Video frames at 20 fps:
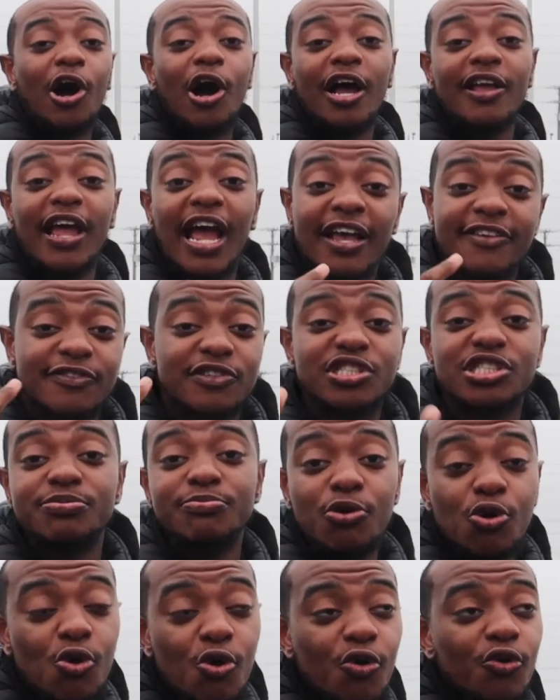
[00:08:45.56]
Call, ask for
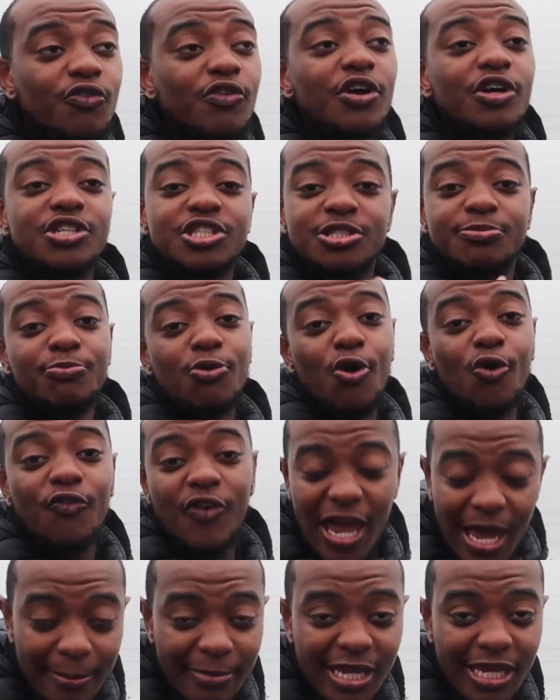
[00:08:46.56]
Smooth, Smooth
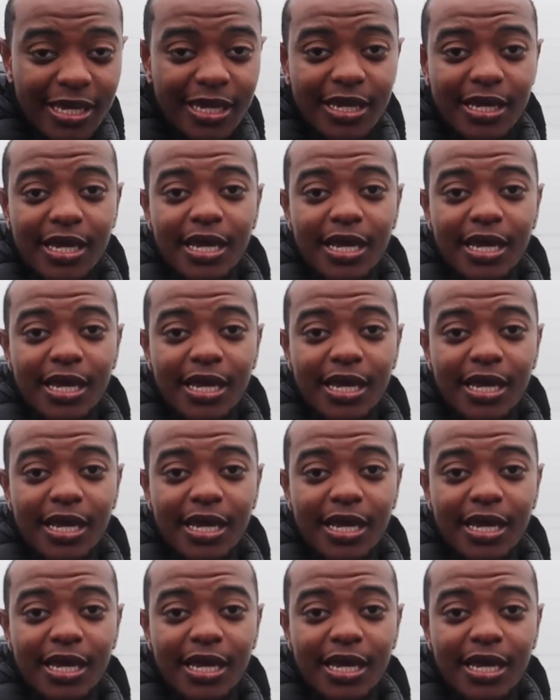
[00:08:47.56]
Henny.